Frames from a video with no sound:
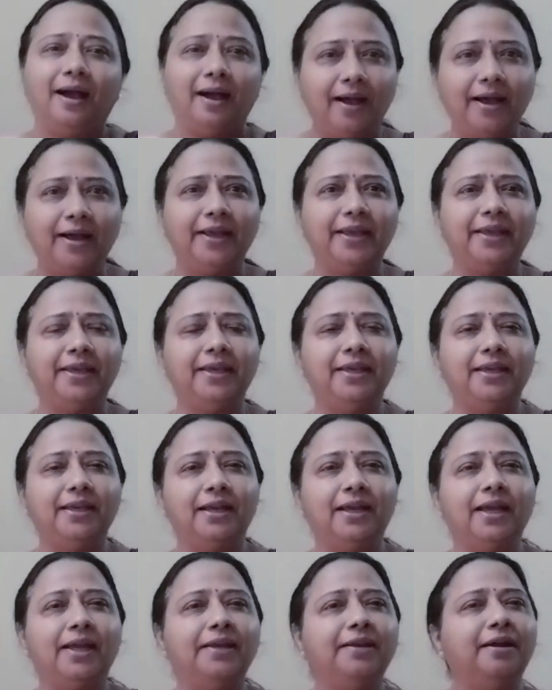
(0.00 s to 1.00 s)
Hi,
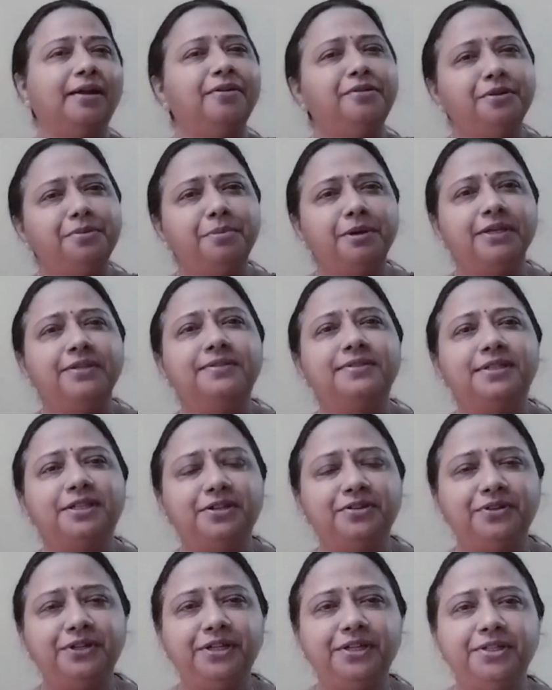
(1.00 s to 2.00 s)
and under my
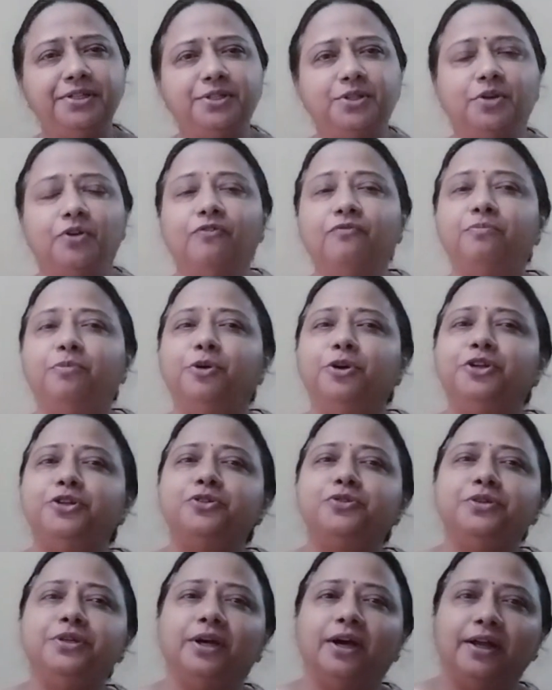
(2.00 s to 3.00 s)
series of
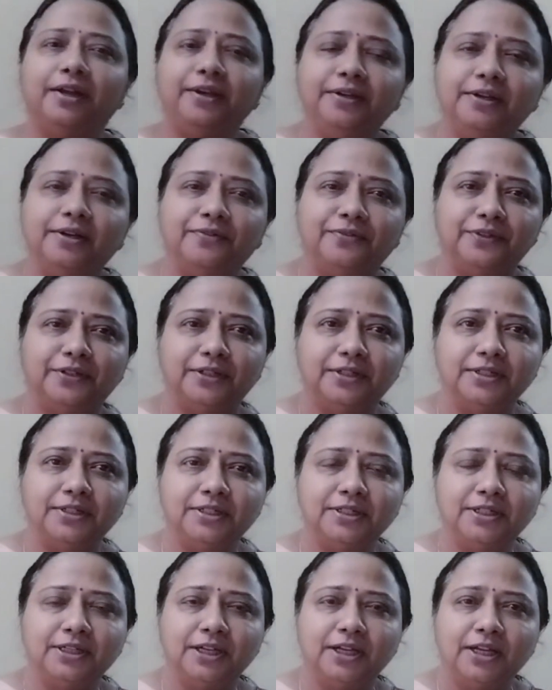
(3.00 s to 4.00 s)
Poetry Uncovered,
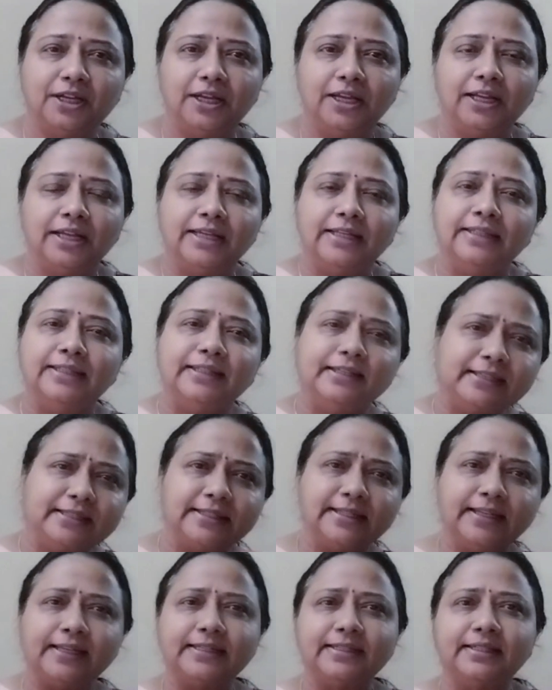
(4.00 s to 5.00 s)

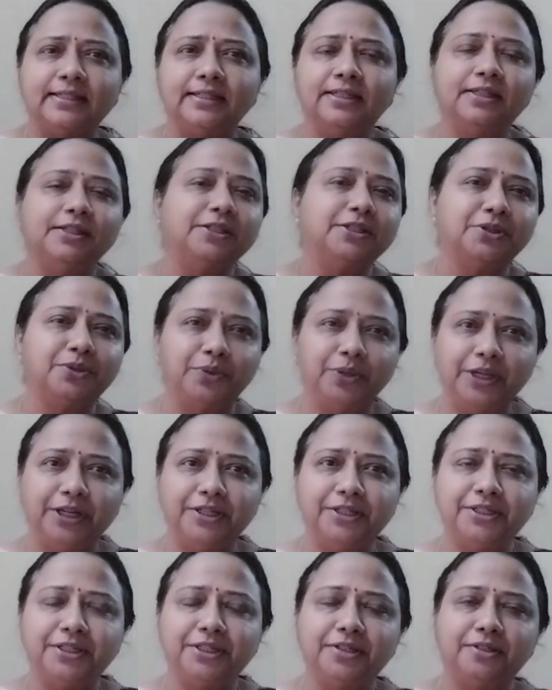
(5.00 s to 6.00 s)
this lesson is
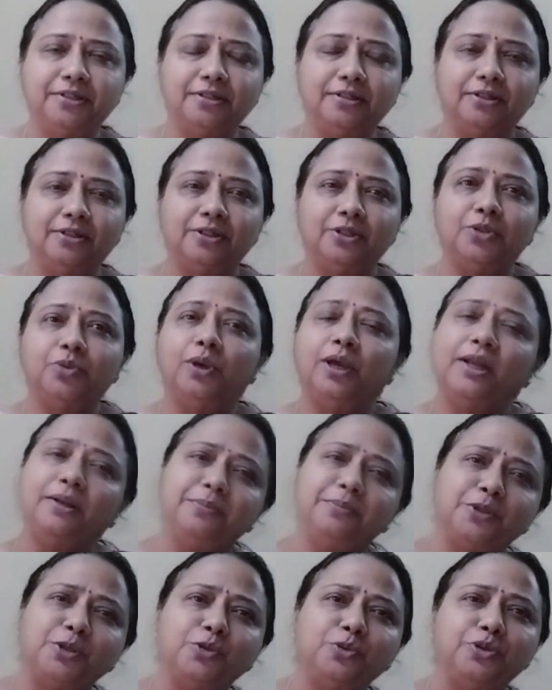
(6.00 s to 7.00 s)
created to
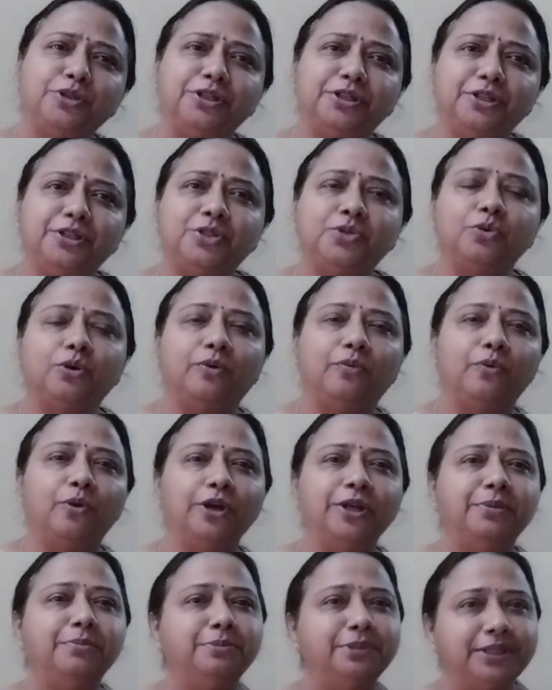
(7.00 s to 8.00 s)
help students to
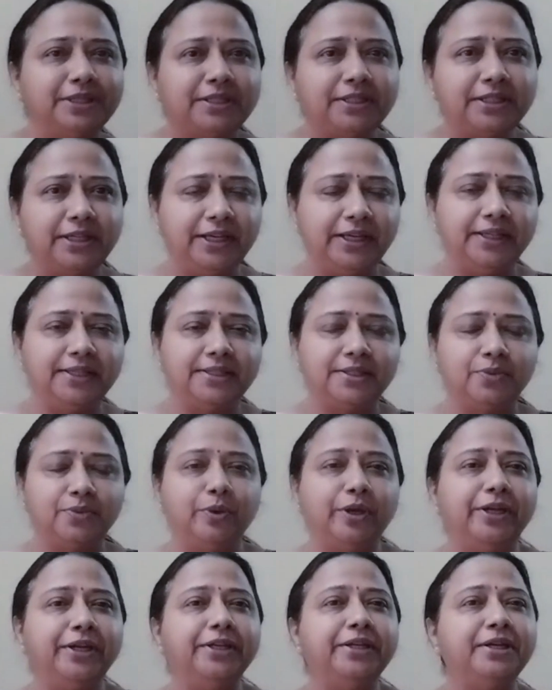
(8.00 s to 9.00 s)
avoid mistakes
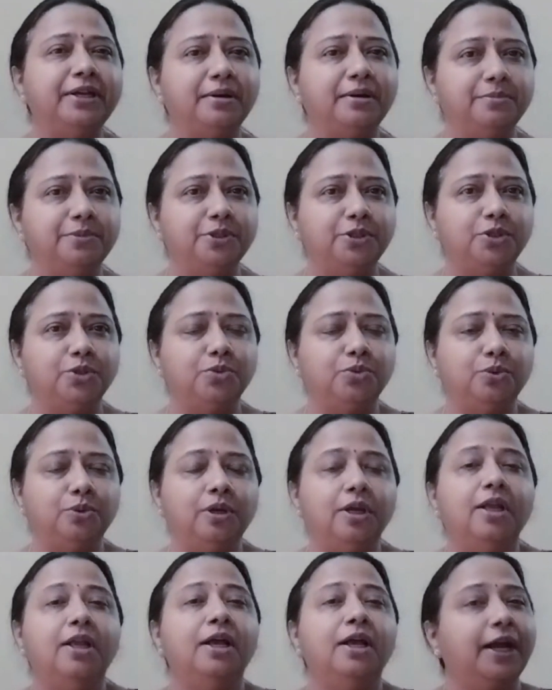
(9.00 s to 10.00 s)
when it comes to
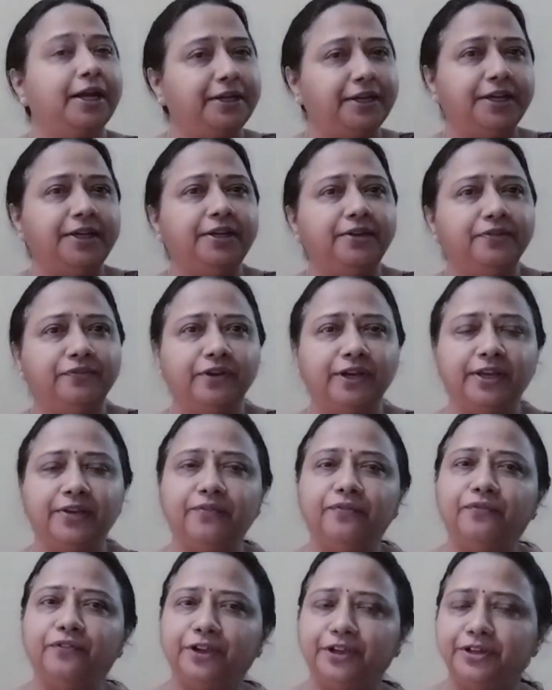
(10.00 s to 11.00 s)

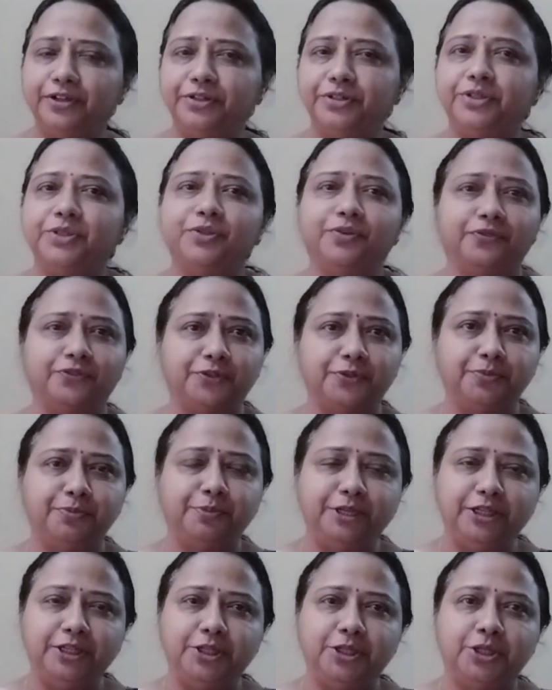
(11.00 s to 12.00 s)
identifying figures of
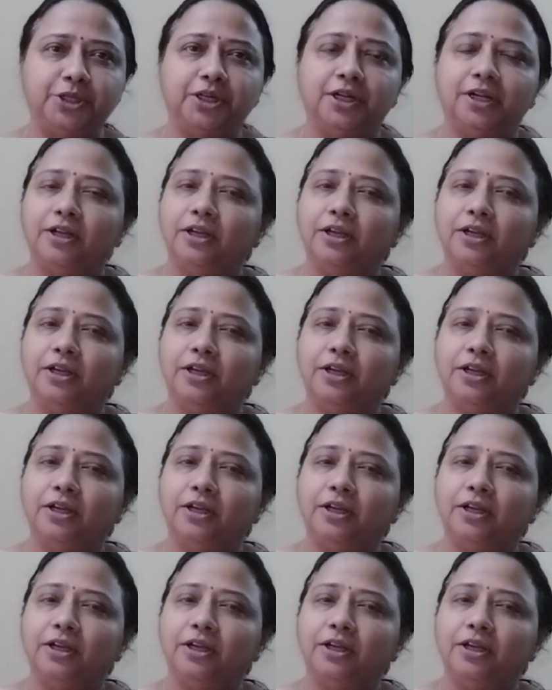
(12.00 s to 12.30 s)
speech